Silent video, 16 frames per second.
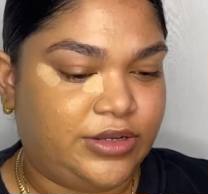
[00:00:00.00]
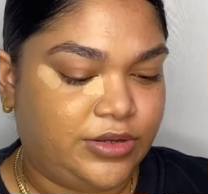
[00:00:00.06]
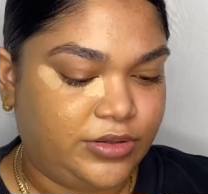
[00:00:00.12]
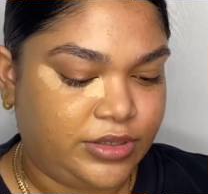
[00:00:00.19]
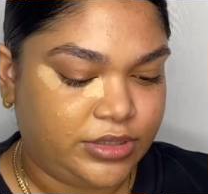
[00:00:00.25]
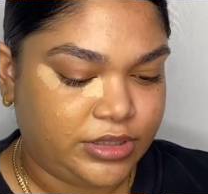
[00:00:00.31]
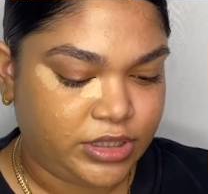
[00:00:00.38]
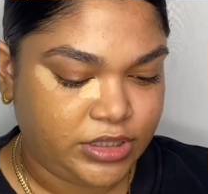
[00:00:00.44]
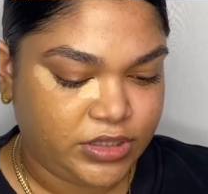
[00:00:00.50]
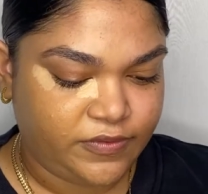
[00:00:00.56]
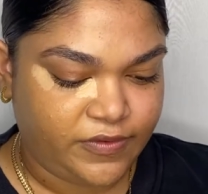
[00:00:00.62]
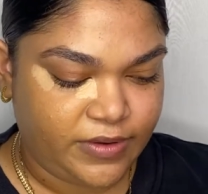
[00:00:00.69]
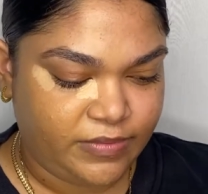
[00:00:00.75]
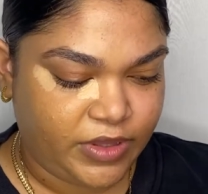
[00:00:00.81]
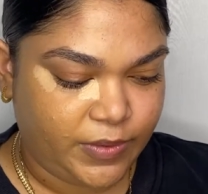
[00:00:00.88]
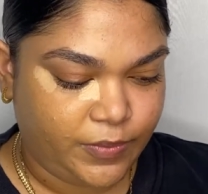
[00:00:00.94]
This is from
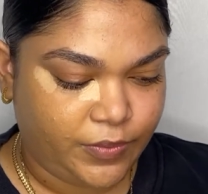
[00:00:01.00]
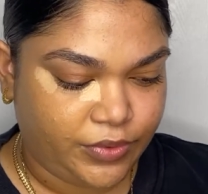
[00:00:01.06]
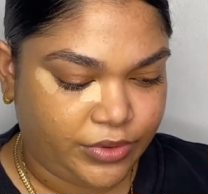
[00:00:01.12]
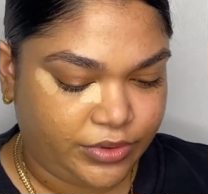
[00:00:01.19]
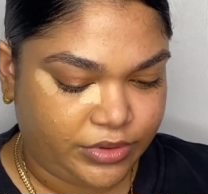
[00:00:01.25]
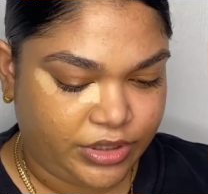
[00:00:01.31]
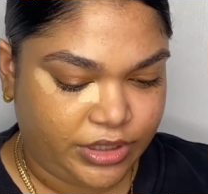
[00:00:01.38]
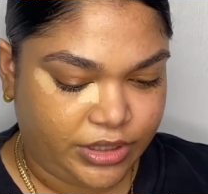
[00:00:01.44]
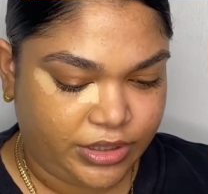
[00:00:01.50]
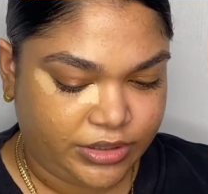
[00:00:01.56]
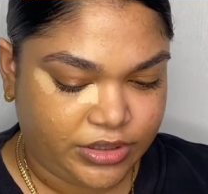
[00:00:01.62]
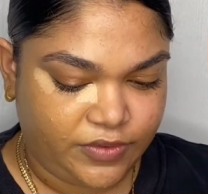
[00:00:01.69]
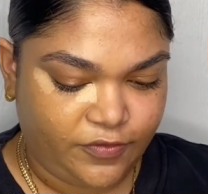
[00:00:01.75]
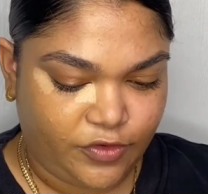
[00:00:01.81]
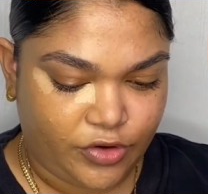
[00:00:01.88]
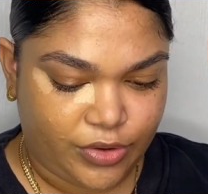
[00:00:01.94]
the
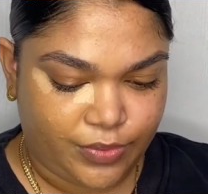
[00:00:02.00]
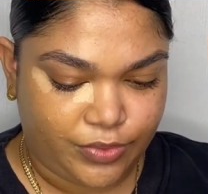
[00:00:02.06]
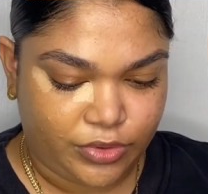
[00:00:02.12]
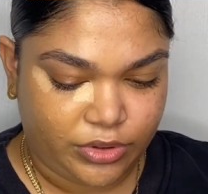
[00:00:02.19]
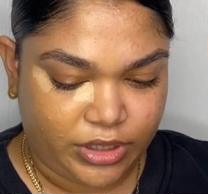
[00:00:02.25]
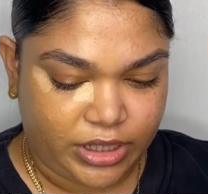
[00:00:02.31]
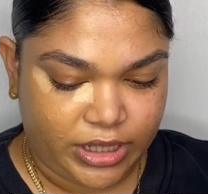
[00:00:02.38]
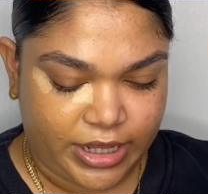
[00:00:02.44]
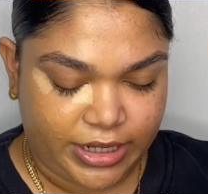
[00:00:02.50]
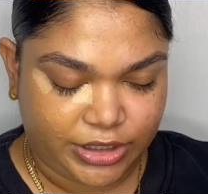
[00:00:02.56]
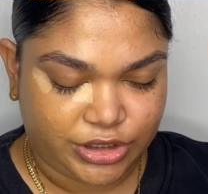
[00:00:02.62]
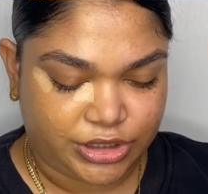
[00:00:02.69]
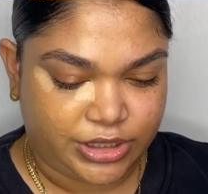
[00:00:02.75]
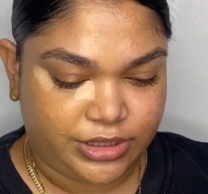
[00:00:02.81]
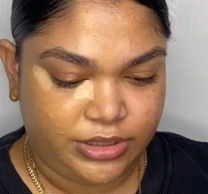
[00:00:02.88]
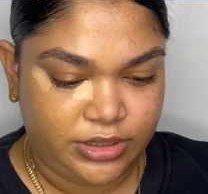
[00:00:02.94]
Sephora Pro
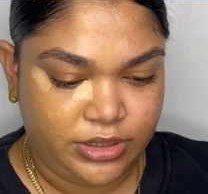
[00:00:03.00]
collection.